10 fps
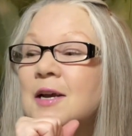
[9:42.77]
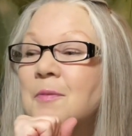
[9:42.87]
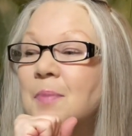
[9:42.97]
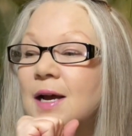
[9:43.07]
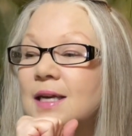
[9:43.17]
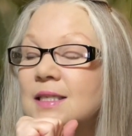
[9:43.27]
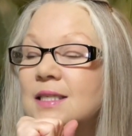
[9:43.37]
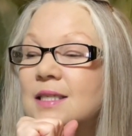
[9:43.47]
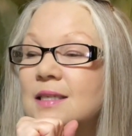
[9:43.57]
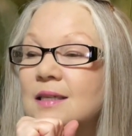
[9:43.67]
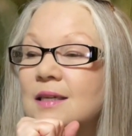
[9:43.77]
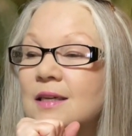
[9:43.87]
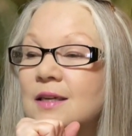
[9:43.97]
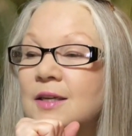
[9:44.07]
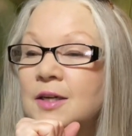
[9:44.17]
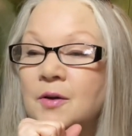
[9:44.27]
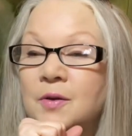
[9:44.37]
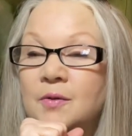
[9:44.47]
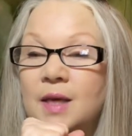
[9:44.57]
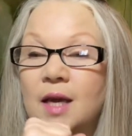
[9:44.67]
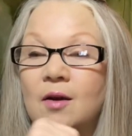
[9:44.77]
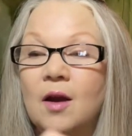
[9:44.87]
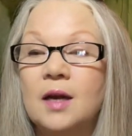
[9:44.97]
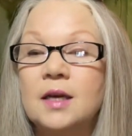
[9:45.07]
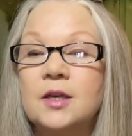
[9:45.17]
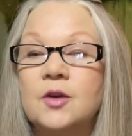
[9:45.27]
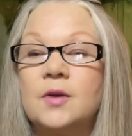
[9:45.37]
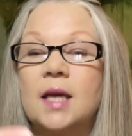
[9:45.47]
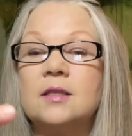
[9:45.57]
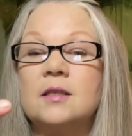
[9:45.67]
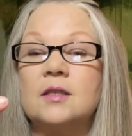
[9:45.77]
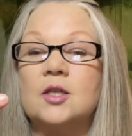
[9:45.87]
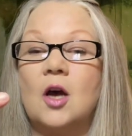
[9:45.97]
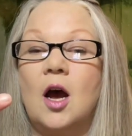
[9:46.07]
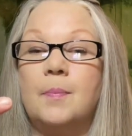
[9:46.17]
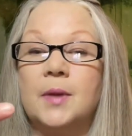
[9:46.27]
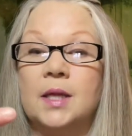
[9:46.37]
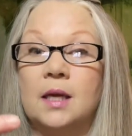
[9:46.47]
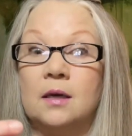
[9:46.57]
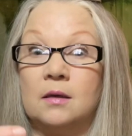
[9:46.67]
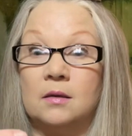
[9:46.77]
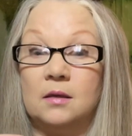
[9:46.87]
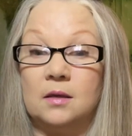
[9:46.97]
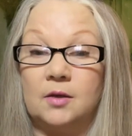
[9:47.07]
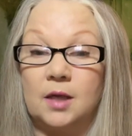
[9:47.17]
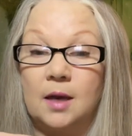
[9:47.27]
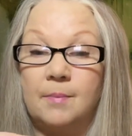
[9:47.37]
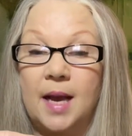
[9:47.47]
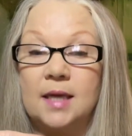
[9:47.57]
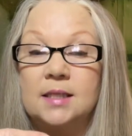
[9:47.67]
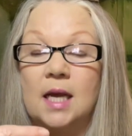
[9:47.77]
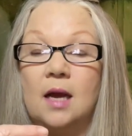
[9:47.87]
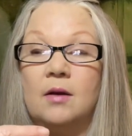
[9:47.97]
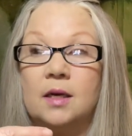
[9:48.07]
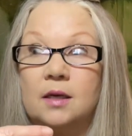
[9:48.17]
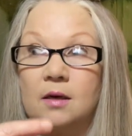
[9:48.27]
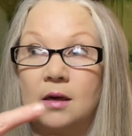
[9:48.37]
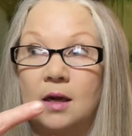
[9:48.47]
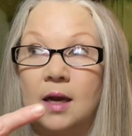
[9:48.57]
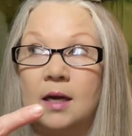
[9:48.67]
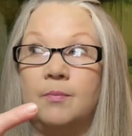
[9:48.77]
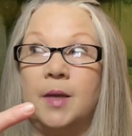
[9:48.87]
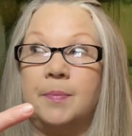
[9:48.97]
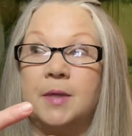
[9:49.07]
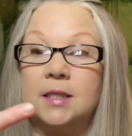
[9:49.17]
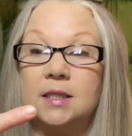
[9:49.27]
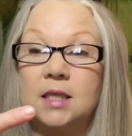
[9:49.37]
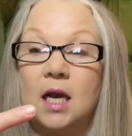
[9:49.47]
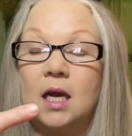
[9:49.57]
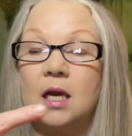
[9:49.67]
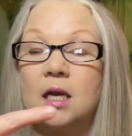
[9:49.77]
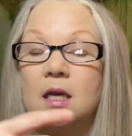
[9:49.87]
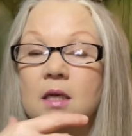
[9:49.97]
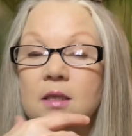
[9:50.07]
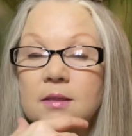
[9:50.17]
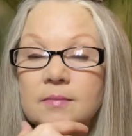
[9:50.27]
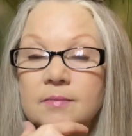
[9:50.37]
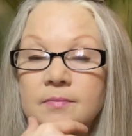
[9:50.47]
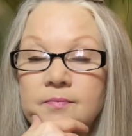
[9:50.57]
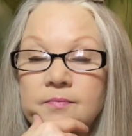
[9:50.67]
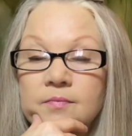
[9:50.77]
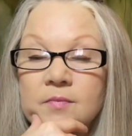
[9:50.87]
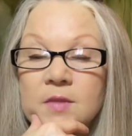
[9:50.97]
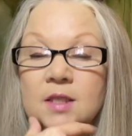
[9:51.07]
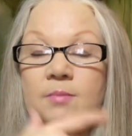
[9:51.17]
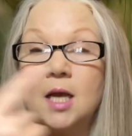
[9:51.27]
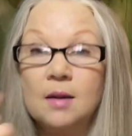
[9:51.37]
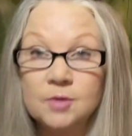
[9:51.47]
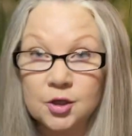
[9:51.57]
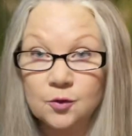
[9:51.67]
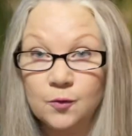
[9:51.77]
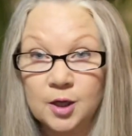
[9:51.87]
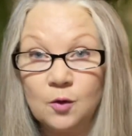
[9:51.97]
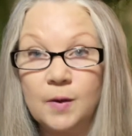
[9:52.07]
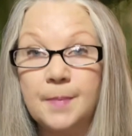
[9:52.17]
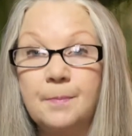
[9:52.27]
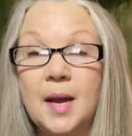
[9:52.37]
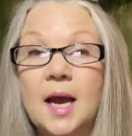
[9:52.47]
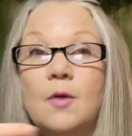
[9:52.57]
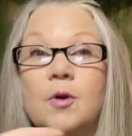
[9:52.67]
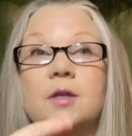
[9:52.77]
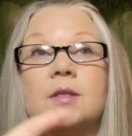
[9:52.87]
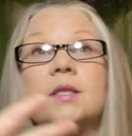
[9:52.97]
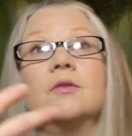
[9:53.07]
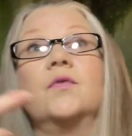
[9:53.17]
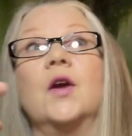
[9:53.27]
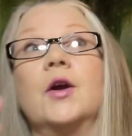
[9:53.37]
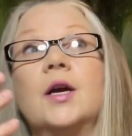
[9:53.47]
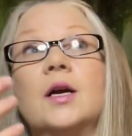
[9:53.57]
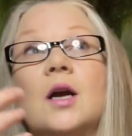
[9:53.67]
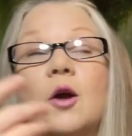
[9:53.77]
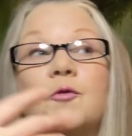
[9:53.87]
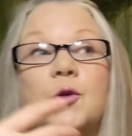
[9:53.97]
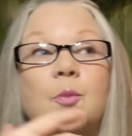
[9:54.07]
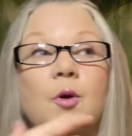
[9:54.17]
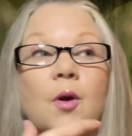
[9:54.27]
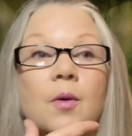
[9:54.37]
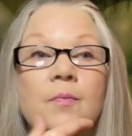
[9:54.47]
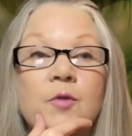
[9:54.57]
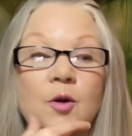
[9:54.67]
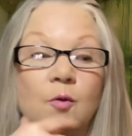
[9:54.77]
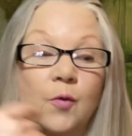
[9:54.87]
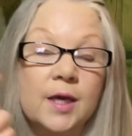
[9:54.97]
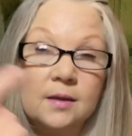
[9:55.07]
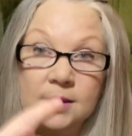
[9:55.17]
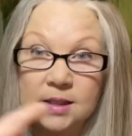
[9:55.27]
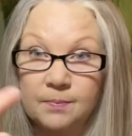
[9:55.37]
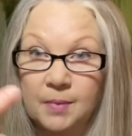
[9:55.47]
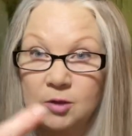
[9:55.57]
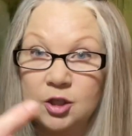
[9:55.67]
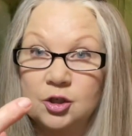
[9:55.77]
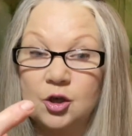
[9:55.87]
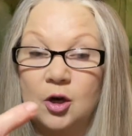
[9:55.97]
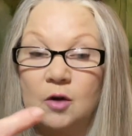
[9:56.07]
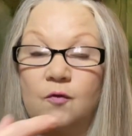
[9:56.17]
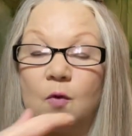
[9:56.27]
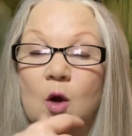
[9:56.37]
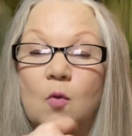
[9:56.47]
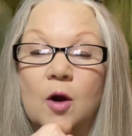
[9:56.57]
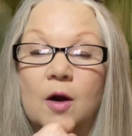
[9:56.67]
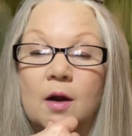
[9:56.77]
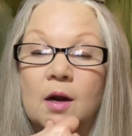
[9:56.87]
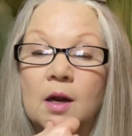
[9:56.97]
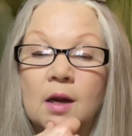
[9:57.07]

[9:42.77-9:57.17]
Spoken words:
But, you know, you get on and you get to the top and then you come back down and you're kind of maybe stuck. Sometimes your wheel went backwards. It was very uncomfortable. Your wheel is about to turn forward.